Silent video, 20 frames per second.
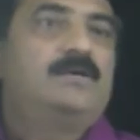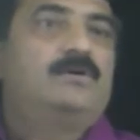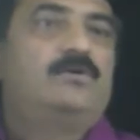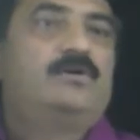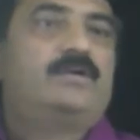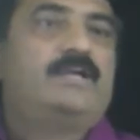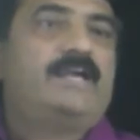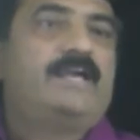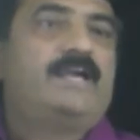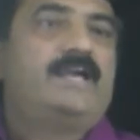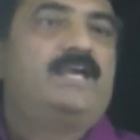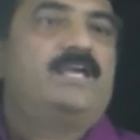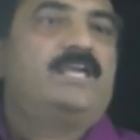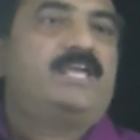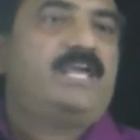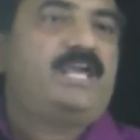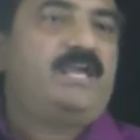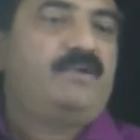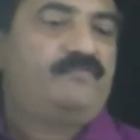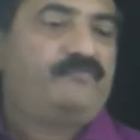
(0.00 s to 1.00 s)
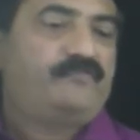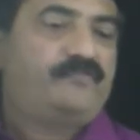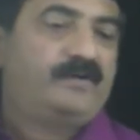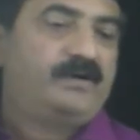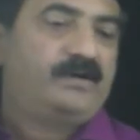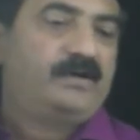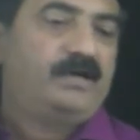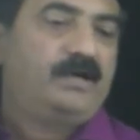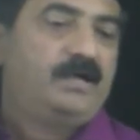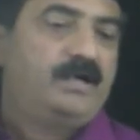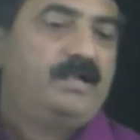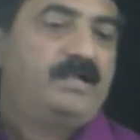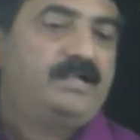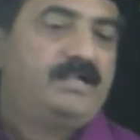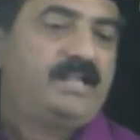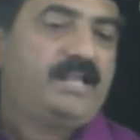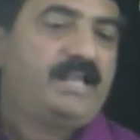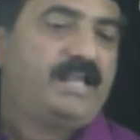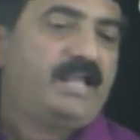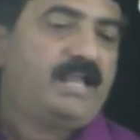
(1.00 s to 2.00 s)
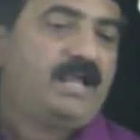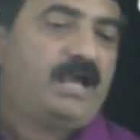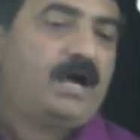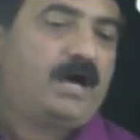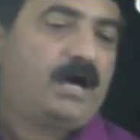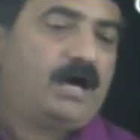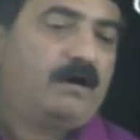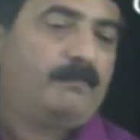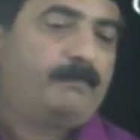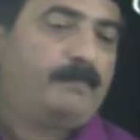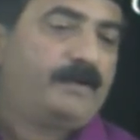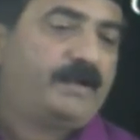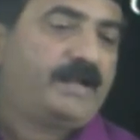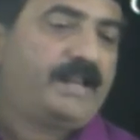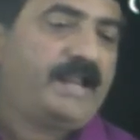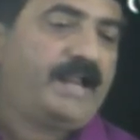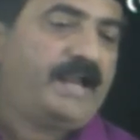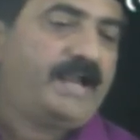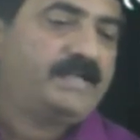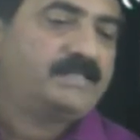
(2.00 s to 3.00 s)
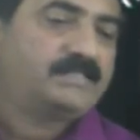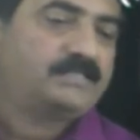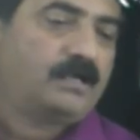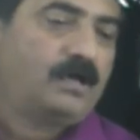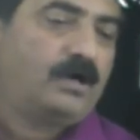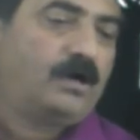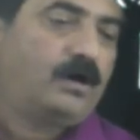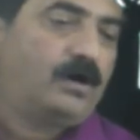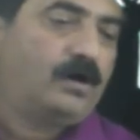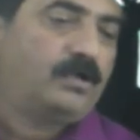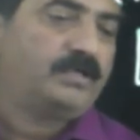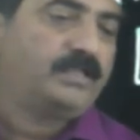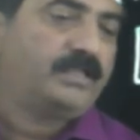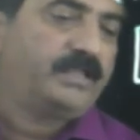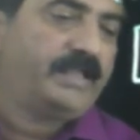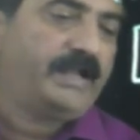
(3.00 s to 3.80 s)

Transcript: Okay, if T operates on